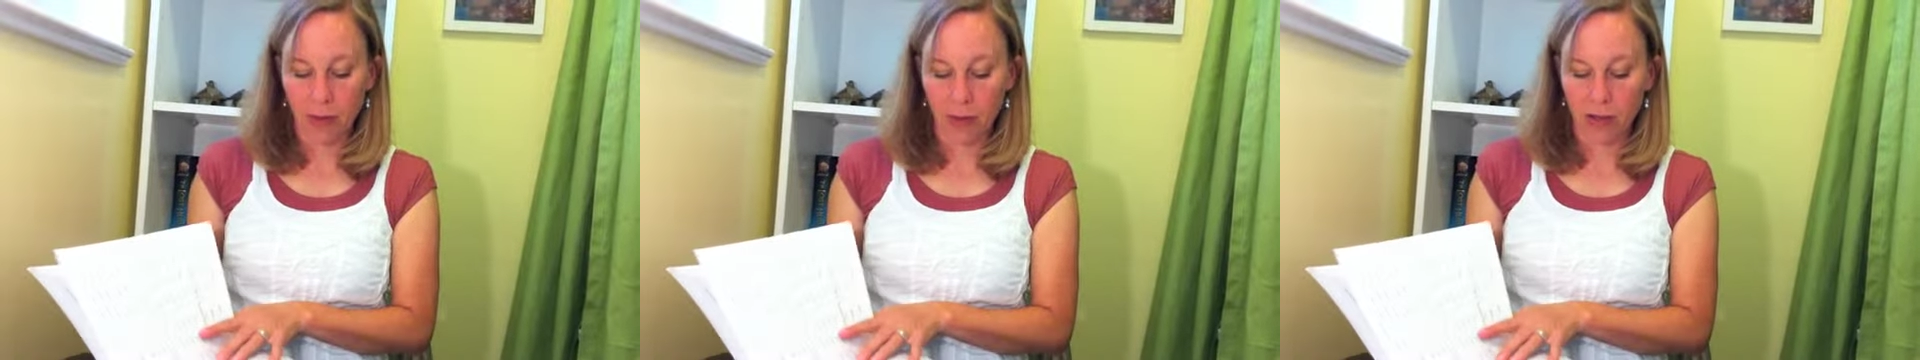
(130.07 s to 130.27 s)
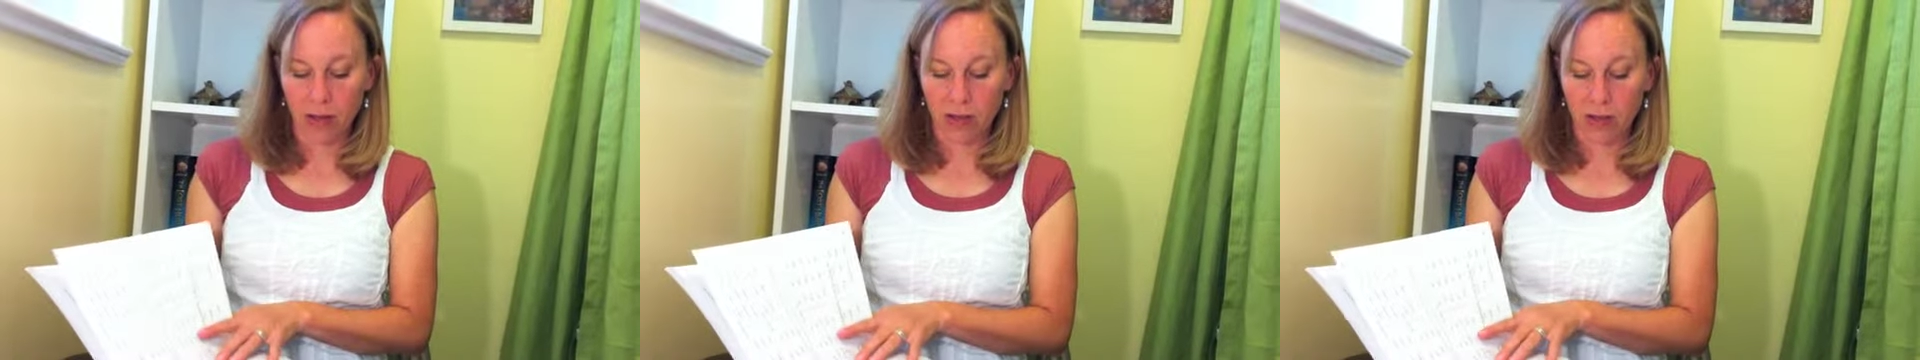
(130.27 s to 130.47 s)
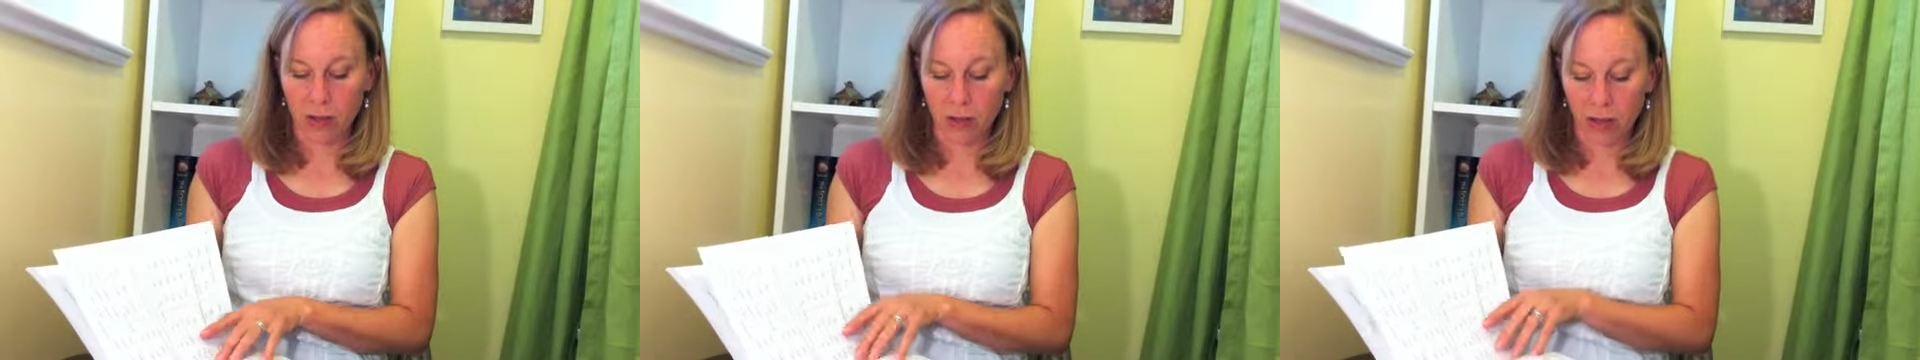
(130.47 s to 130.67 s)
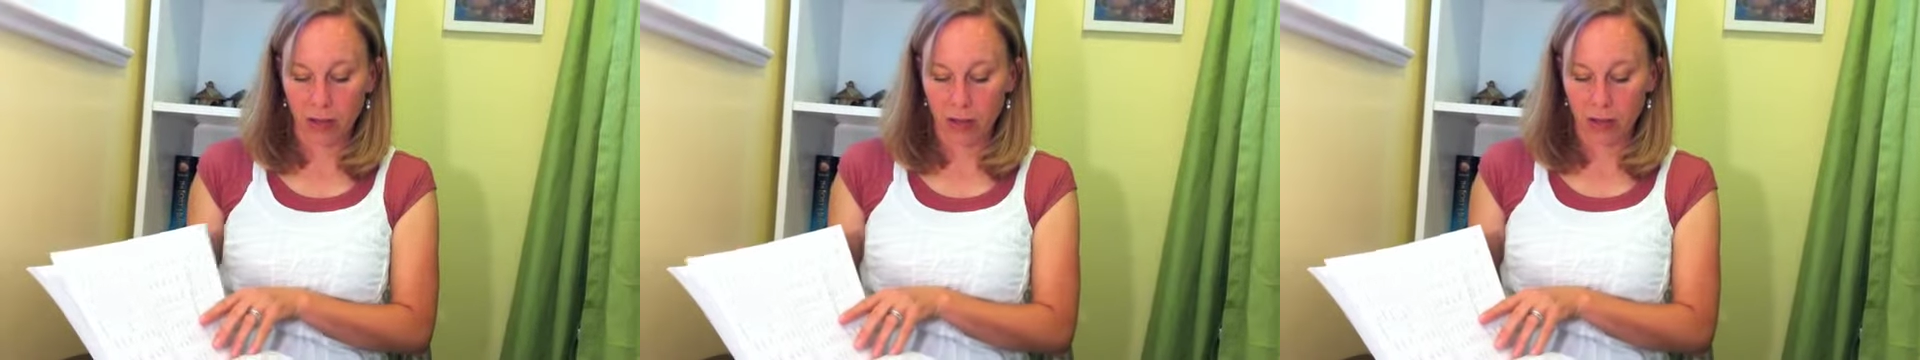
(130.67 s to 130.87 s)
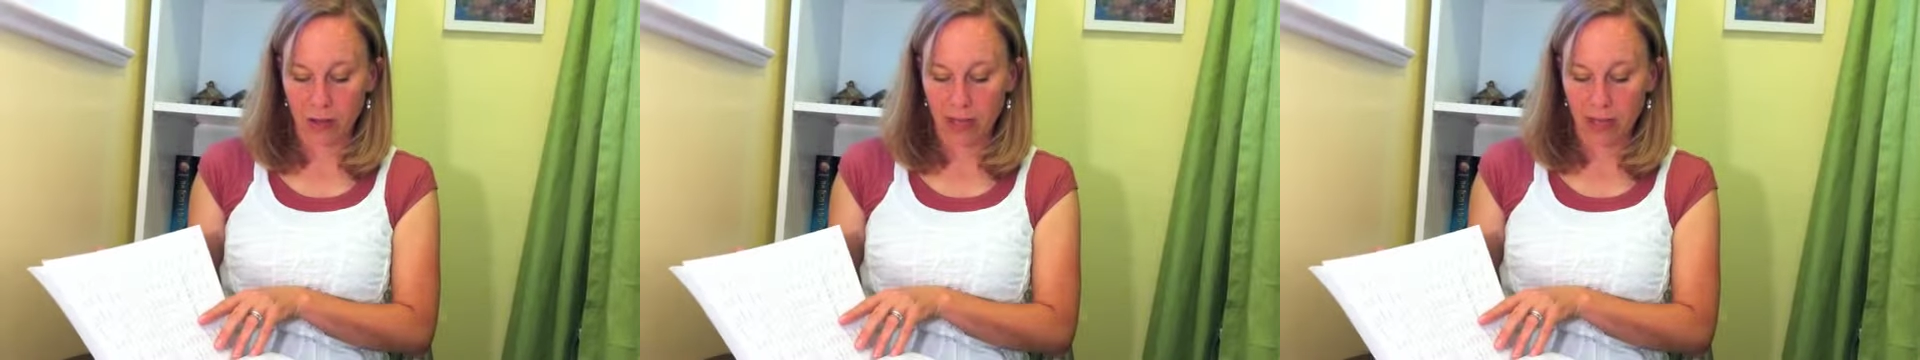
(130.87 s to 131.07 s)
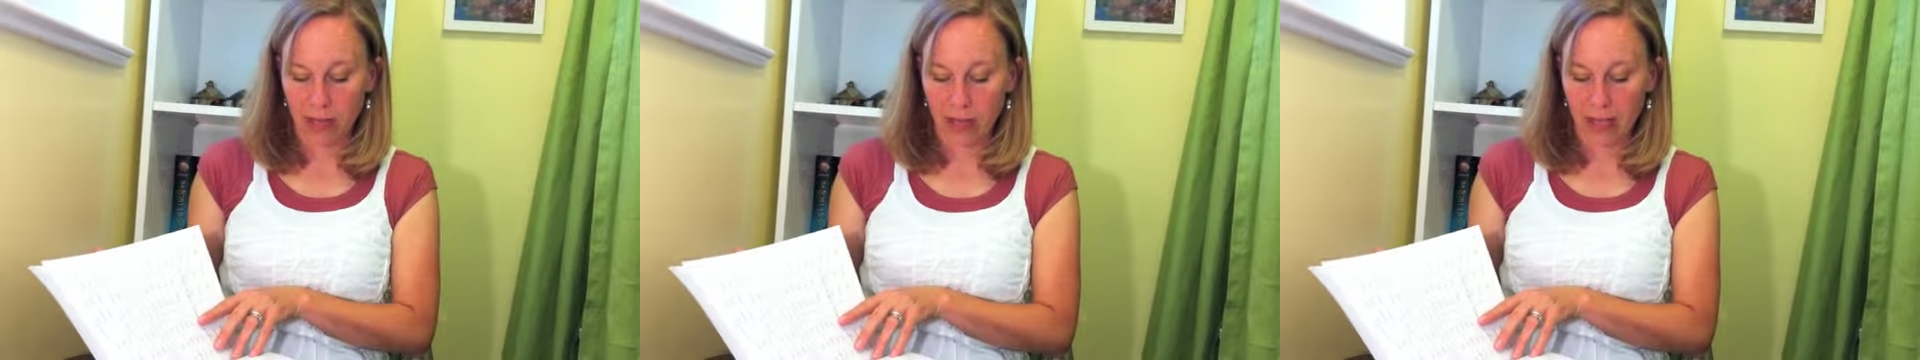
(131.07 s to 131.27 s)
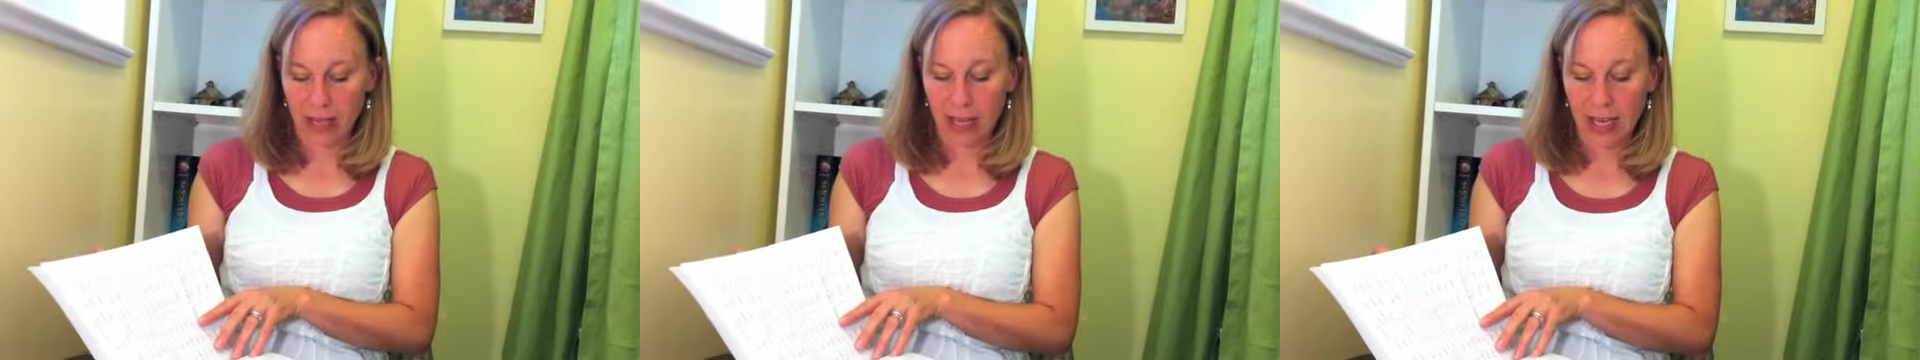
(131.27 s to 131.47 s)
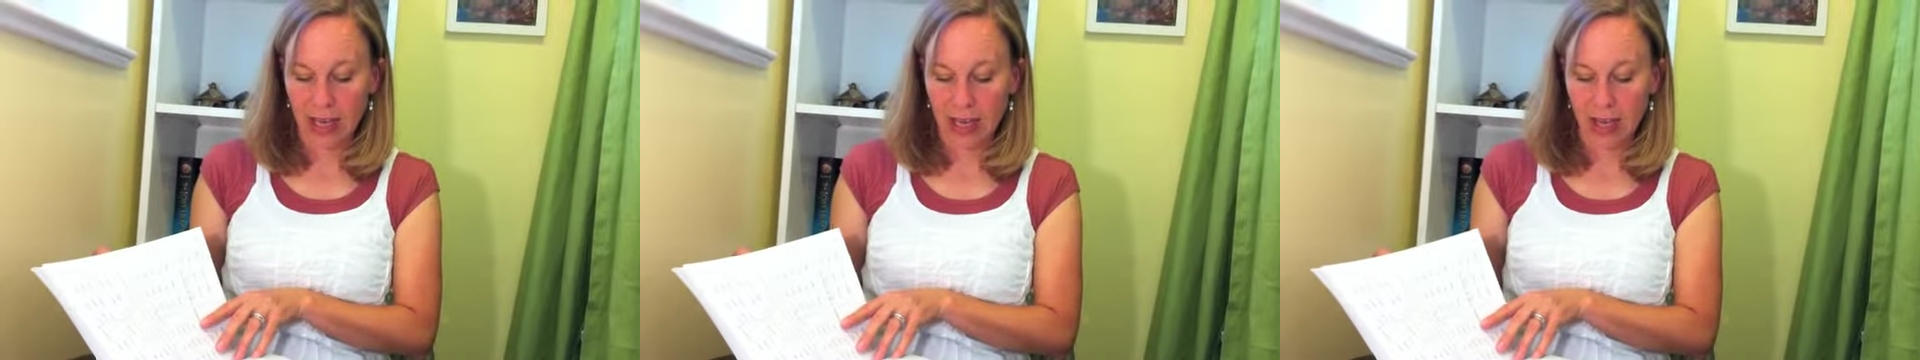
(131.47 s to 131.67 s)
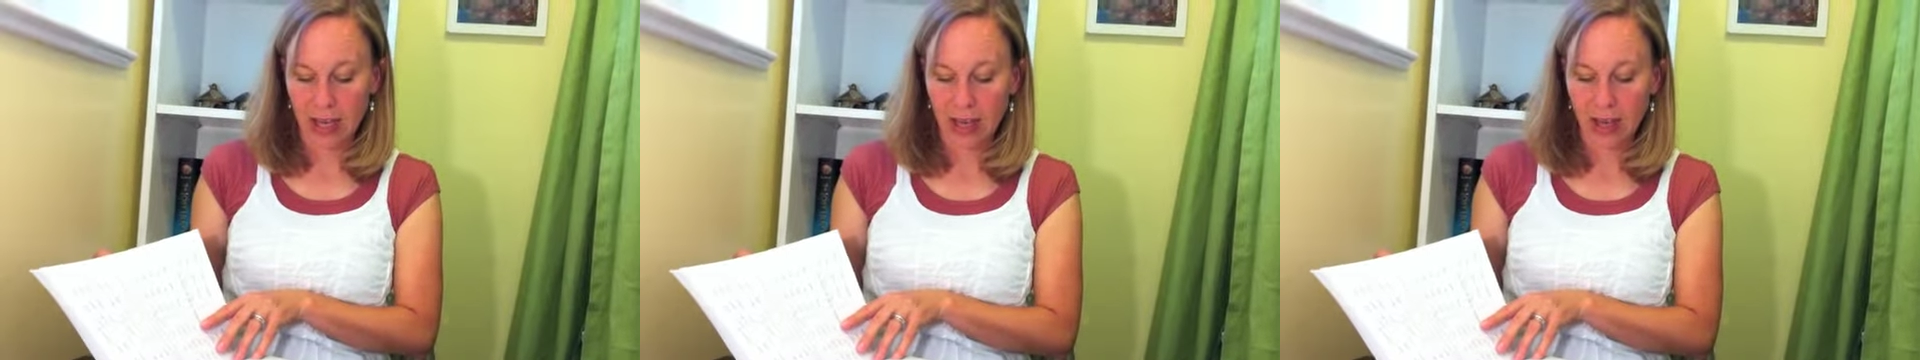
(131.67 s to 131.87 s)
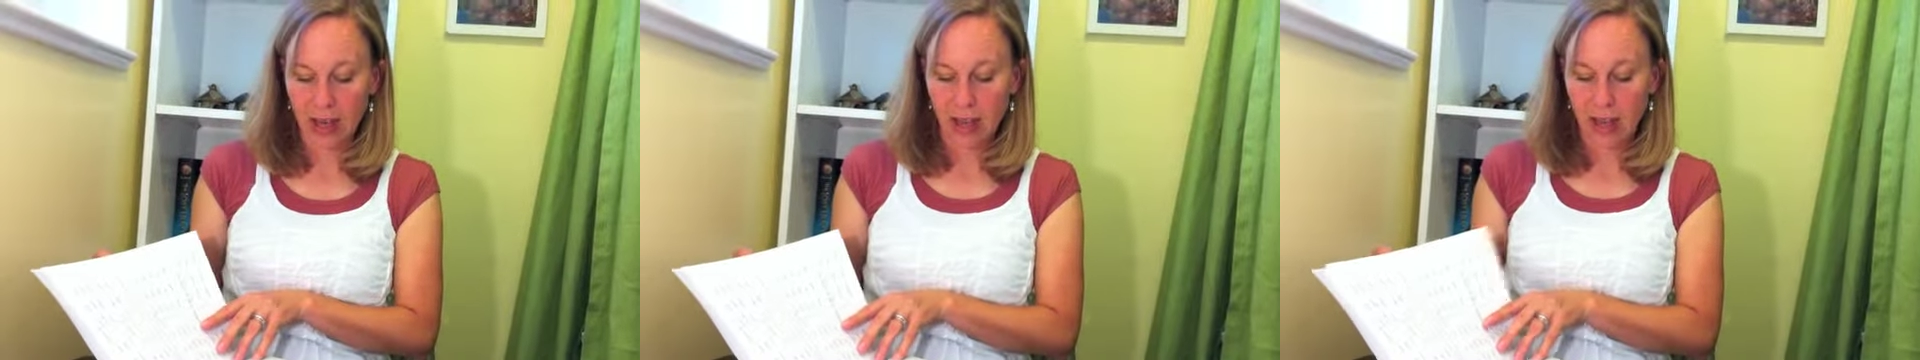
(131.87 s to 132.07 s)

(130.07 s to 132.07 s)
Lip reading: will also include silent E.